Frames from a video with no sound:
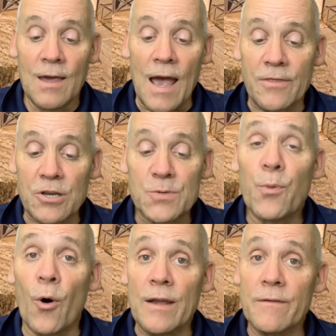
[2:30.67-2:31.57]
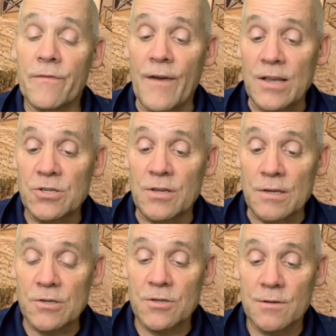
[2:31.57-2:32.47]
at this point,
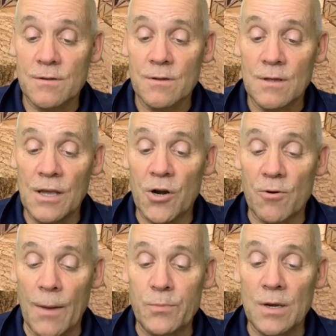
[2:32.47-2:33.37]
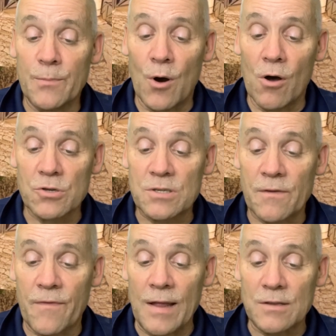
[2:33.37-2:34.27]
Festus interrupted Paul's
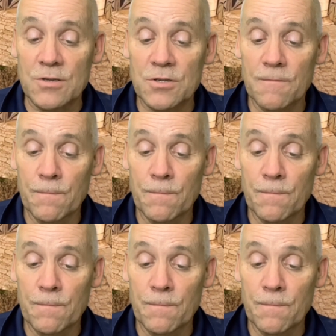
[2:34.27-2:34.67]
defense.